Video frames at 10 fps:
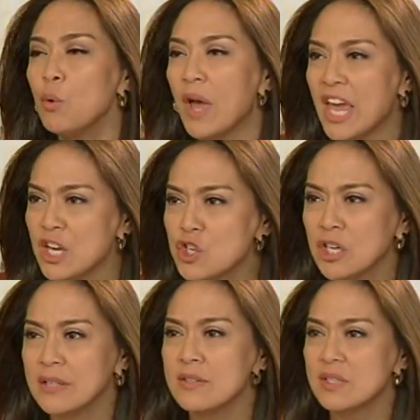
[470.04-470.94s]
do
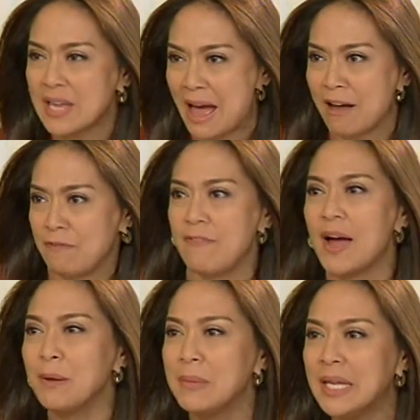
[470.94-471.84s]
Asians have?
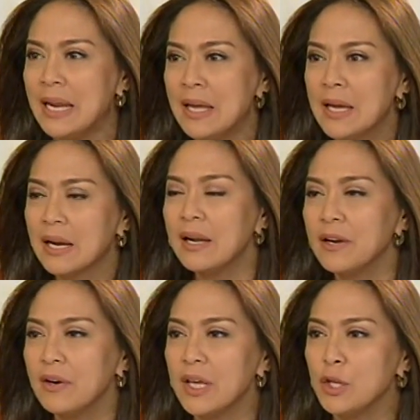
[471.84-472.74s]
I mean,
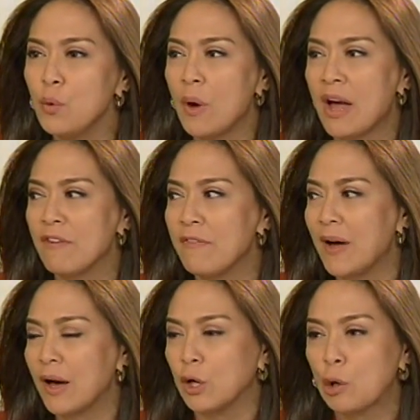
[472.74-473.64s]
clearly you have
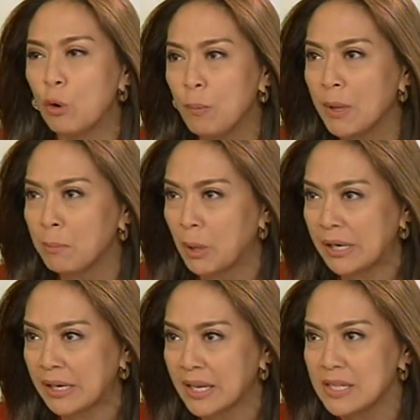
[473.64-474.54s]
a global
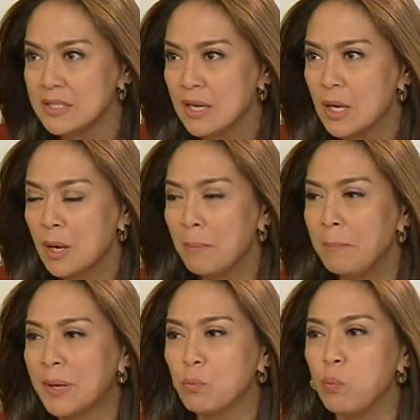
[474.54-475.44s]
market,
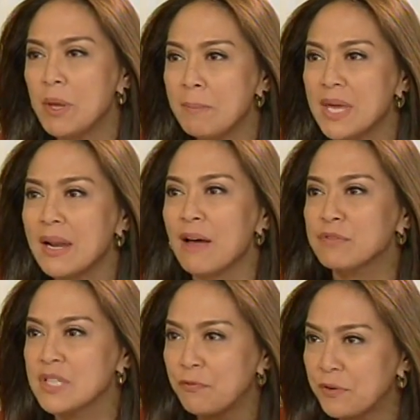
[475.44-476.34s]
but women have
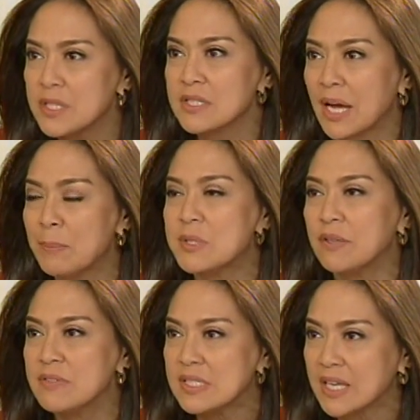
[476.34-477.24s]
different types
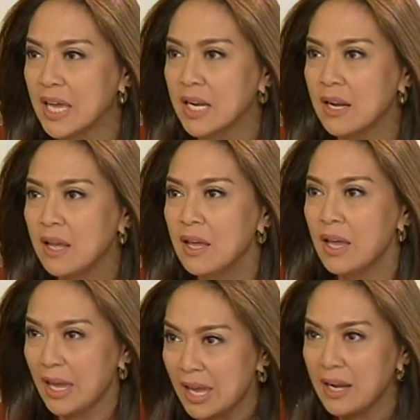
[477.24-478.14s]
of skin.
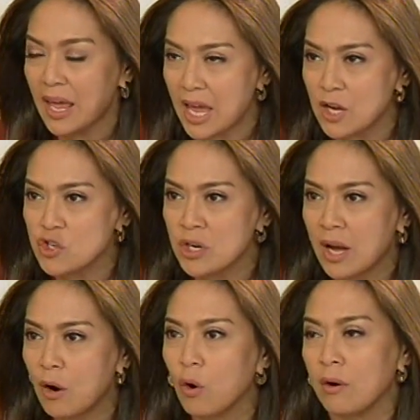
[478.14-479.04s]
In Asia,
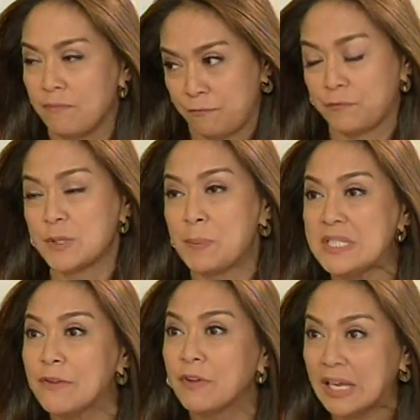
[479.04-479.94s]
or
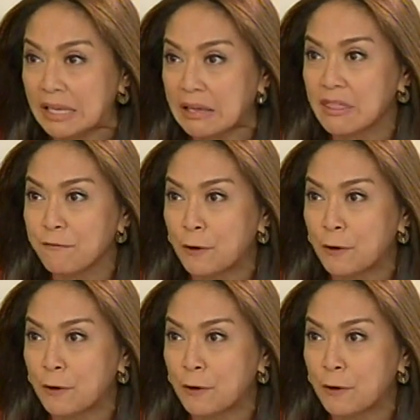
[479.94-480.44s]
specifically in the